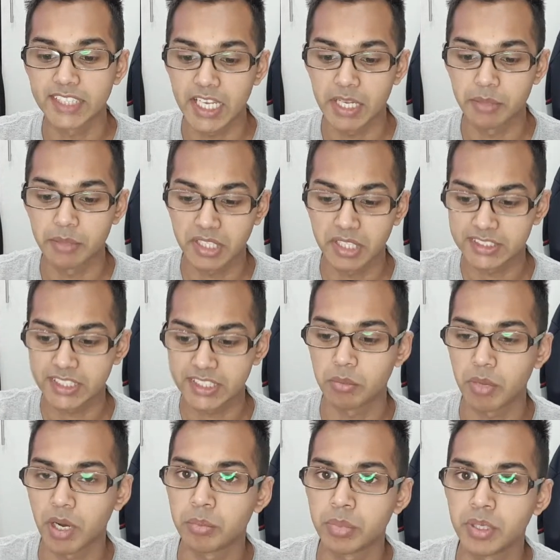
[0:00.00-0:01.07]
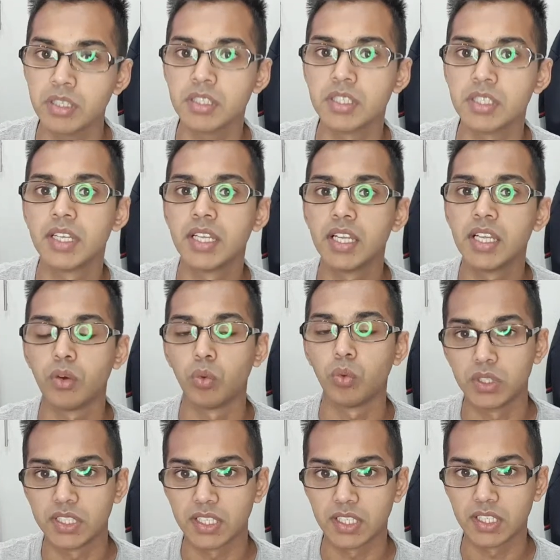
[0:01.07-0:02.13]
M3 style bumper with
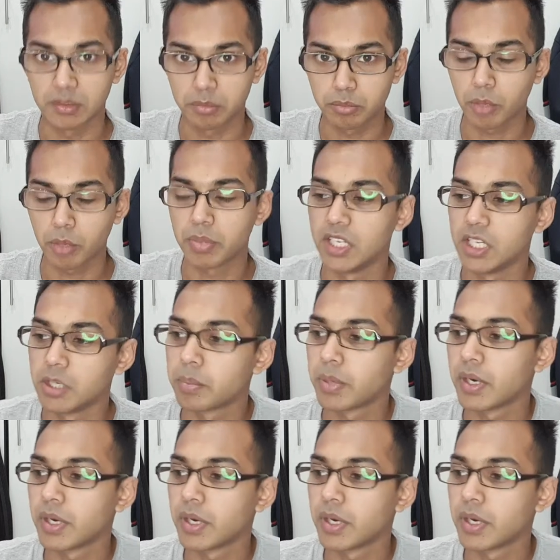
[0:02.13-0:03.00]
a proper lip,